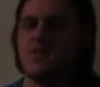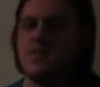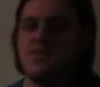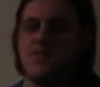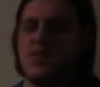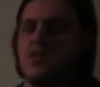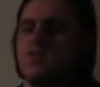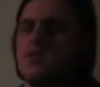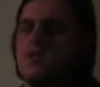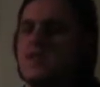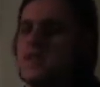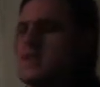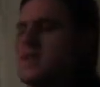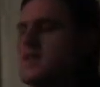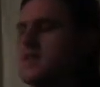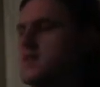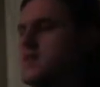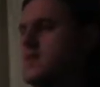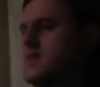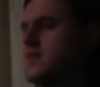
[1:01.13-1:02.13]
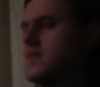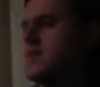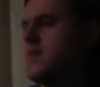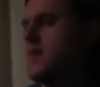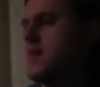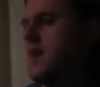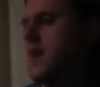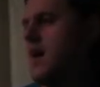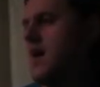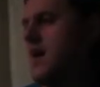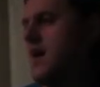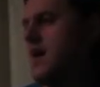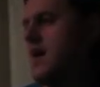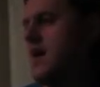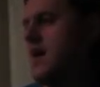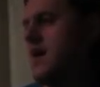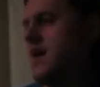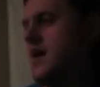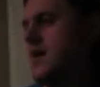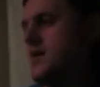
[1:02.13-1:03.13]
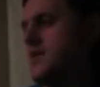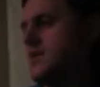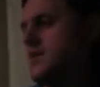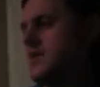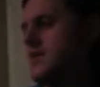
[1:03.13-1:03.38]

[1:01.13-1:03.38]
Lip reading: just go check it, on